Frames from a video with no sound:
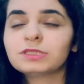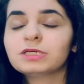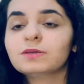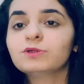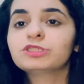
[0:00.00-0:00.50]

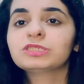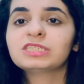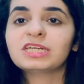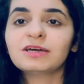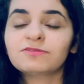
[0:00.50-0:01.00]
the
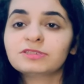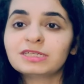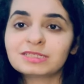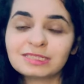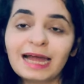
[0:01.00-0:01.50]
emergency deferral
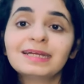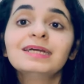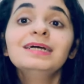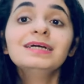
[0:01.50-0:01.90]
is that